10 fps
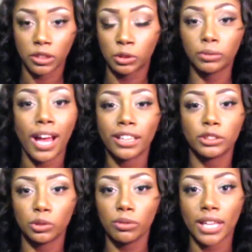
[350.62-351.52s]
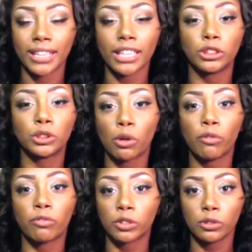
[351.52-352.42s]
Do not do that. That is
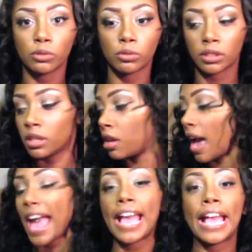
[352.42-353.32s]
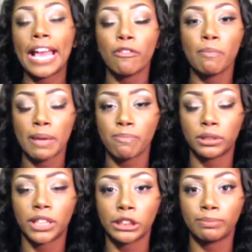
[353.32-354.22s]
so rude. I hate when
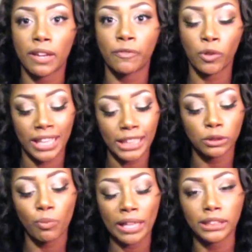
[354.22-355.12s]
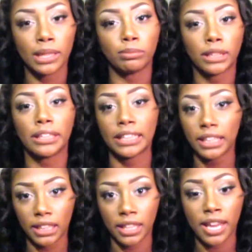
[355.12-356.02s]
people touch my food. At least wait till I'm done
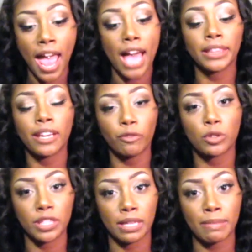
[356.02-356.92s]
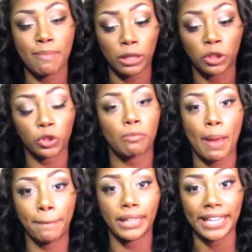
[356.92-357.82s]
eating. And then if you see me about to throw
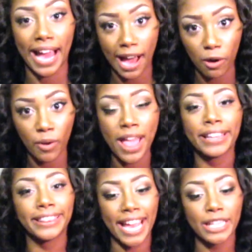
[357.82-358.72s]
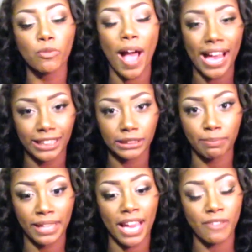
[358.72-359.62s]
my plate out, then you ask
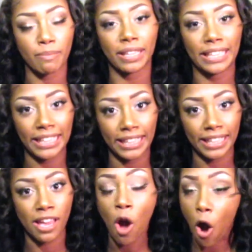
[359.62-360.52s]
me if I'm gonna eat it.